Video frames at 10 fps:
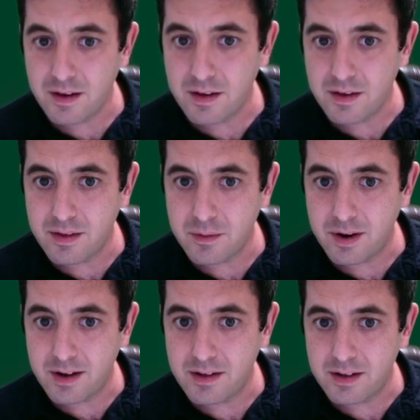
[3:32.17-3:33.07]
You see when I
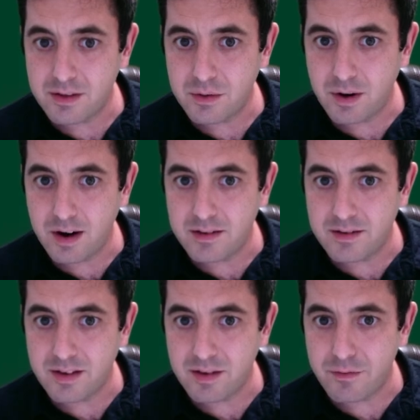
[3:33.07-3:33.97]
click 2 hearts, it
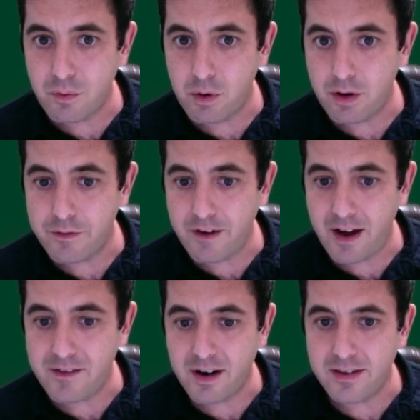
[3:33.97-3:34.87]
says 4 or
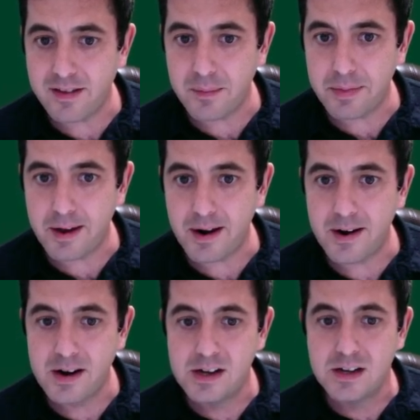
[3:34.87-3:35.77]
5 hearts up there.
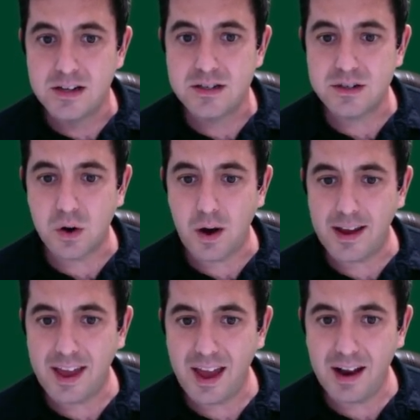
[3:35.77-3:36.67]
So I
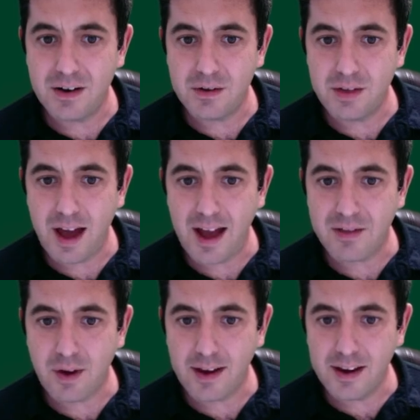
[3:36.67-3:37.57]
can't do that.
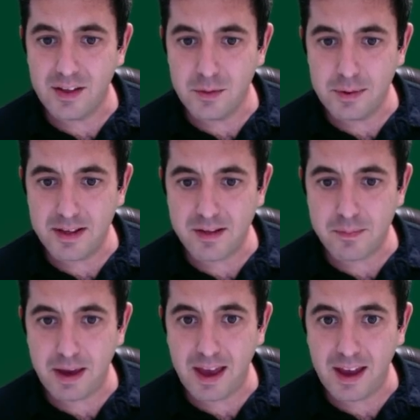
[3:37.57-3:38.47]
So I can either bid a
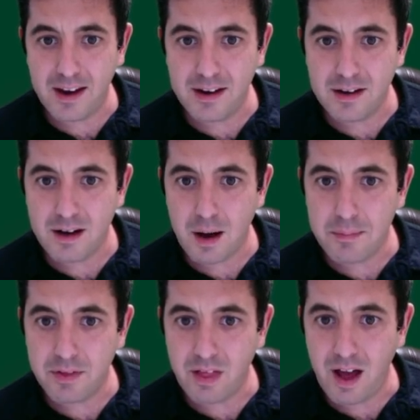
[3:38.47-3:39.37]
spade up
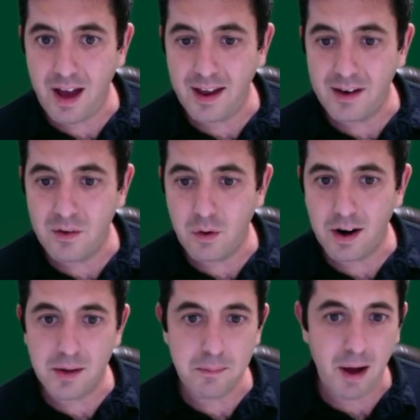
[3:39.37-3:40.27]
the line or I
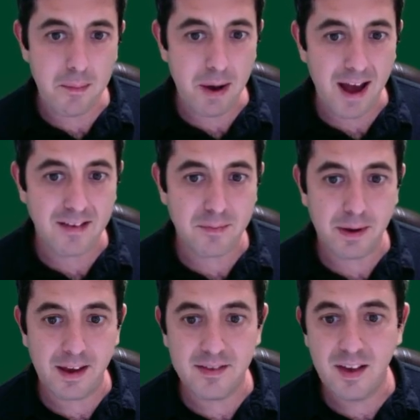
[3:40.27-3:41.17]
can bypass
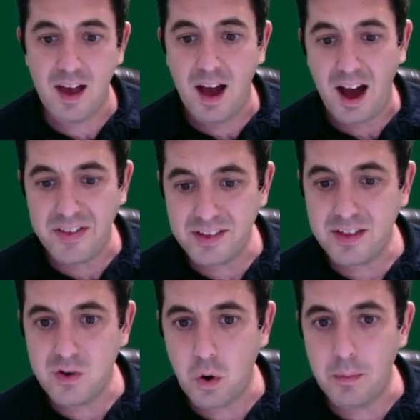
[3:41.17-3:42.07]
spades. I think the
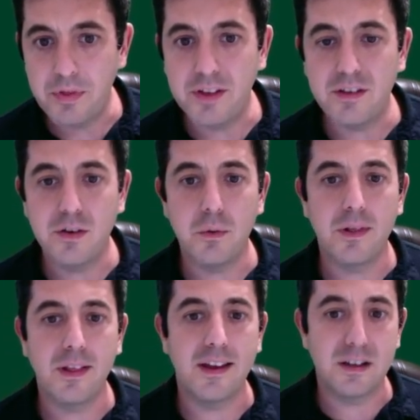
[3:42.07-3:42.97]
normal thing to do with
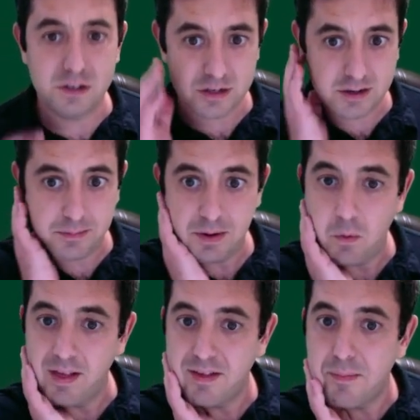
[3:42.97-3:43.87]
Leah is just to bid
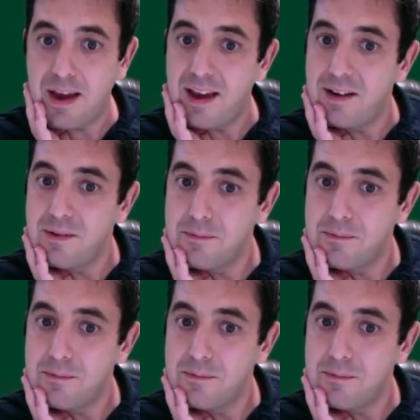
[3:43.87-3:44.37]
1 spade.